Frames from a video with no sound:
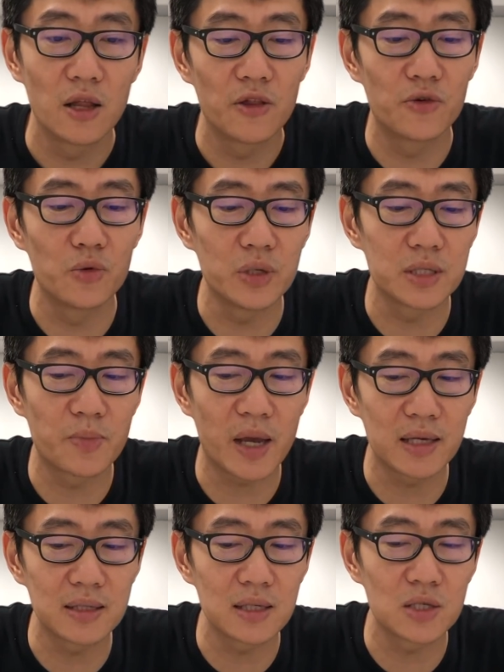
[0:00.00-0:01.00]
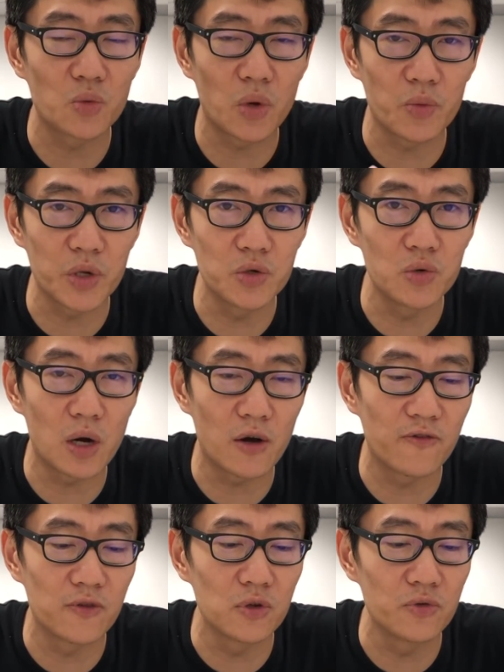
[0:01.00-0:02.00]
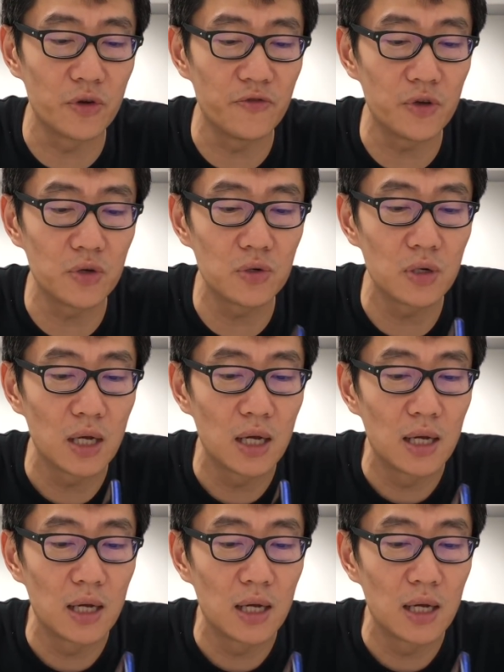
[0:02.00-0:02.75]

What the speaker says: through its paces when we do our full review.